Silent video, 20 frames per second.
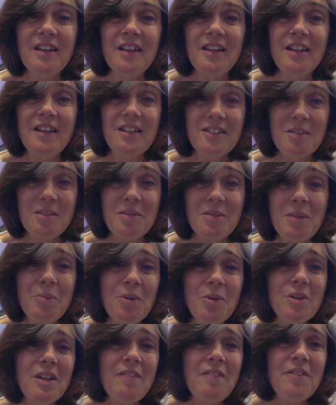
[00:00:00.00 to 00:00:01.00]
September
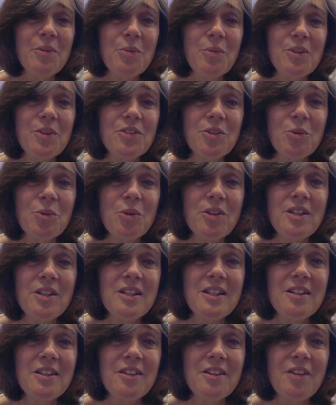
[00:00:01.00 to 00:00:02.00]
11th was an
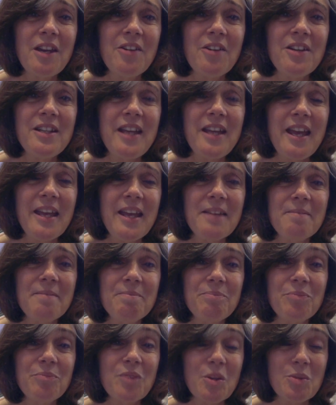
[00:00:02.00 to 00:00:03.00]
ordinary day.
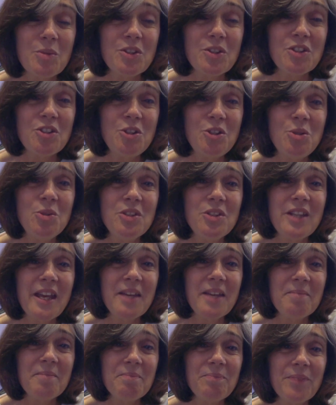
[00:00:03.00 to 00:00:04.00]
It was a
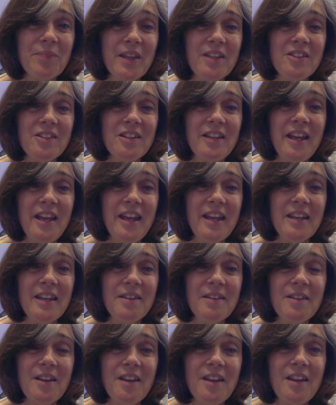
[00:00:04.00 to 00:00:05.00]
Tuesday, like today.
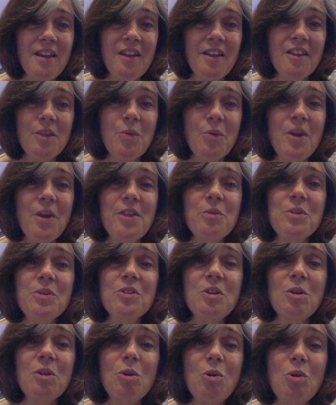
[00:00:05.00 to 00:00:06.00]
The weather was
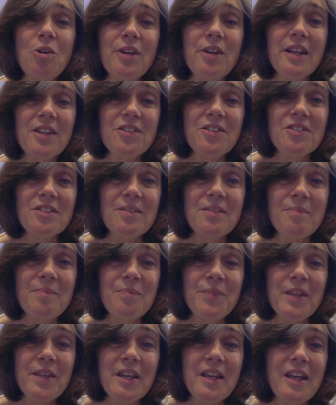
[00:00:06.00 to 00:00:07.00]
glorious,
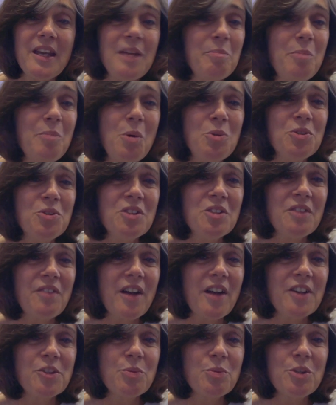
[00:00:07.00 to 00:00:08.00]
and most of
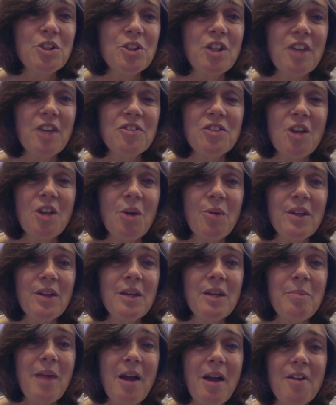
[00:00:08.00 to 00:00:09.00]
us were just going
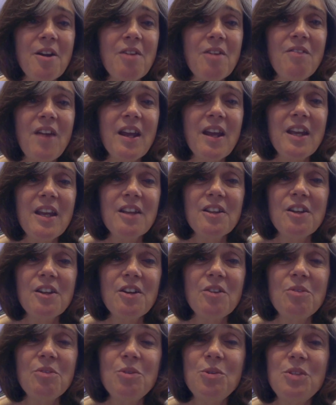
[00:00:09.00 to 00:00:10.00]
about our
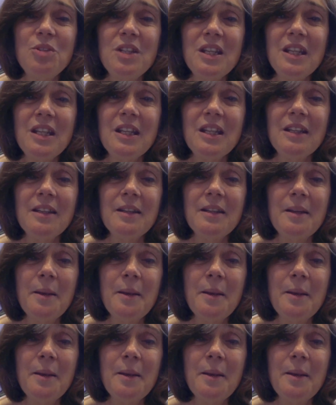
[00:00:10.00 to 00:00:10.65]
regular routine.